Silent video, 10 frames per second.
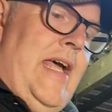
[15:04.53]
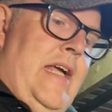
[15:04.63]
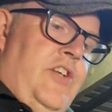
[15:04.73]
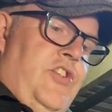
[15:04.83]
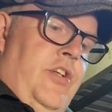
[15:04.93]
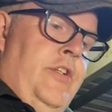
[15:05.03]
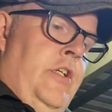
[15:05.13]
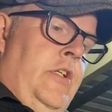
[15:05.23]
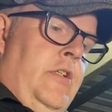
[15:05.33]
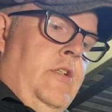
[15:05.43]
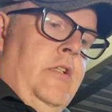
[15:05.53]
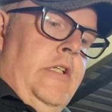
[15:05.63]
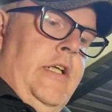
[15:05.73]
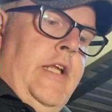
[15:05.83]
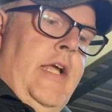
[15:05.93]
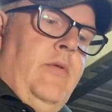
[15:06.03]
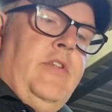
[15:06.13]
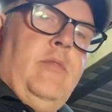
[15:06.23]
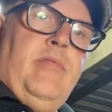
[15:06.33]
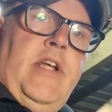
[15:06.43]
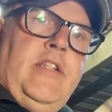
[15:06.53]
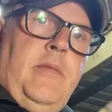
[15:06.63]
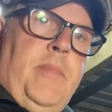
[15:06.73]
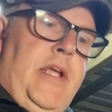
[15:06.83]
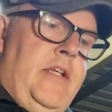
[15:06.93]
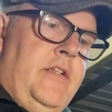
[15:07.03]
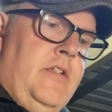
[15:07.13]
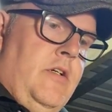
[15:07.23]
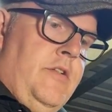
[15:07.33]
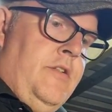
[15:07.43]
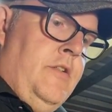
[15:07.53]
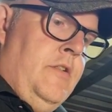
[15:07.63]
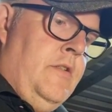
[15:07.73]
action and how the brakes are pinned on.